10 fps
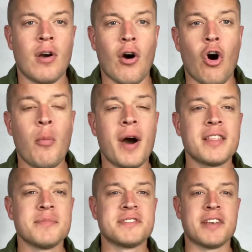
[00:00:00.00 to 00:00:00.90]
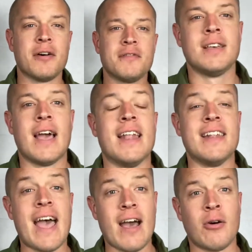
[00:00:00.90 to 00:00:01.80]
all by themselves, and
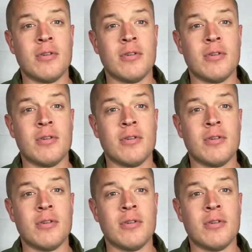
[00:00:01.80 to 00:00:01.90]
now